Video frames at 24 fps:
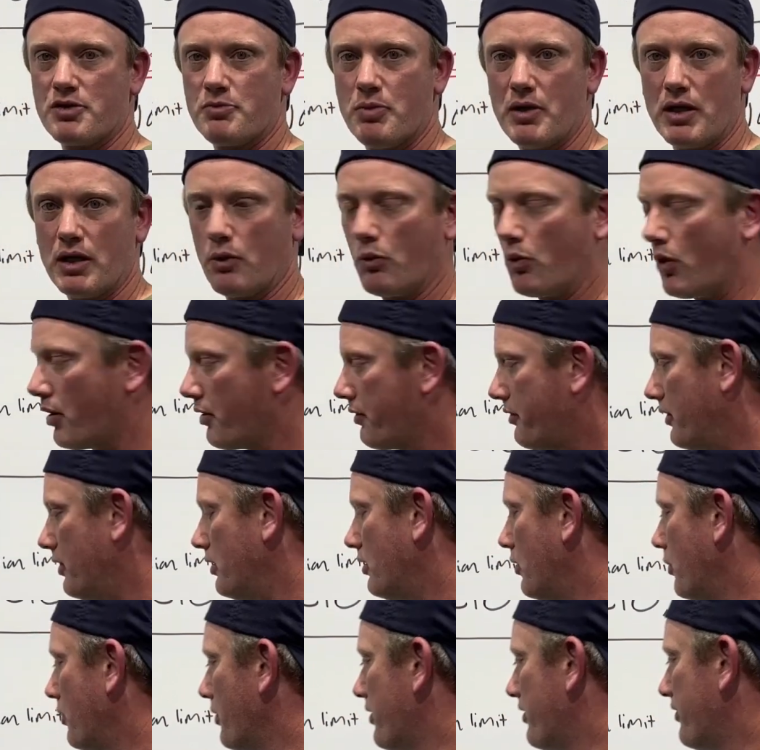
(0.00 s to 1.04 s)
or the food is
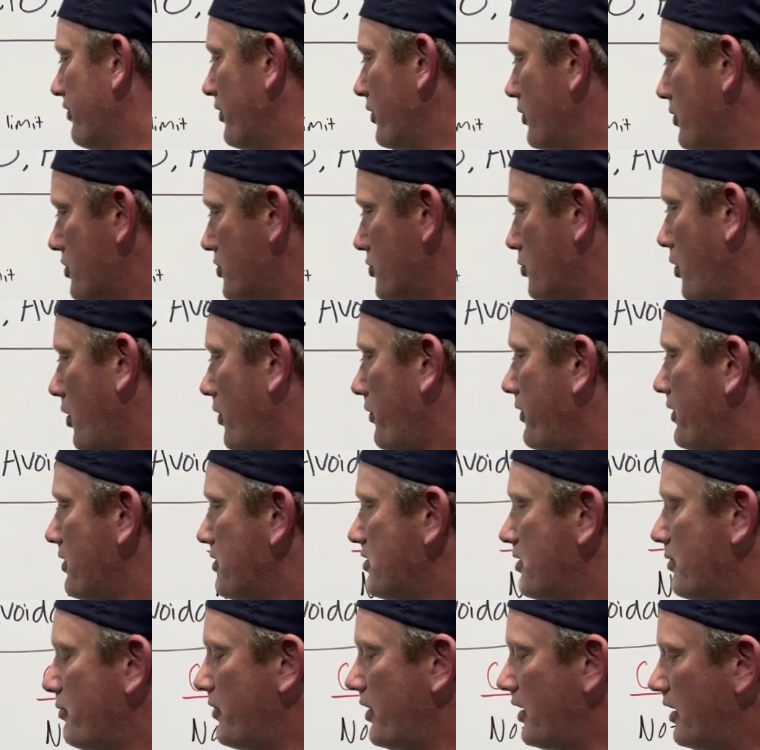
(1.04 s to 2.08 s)
worth it. Something else might be.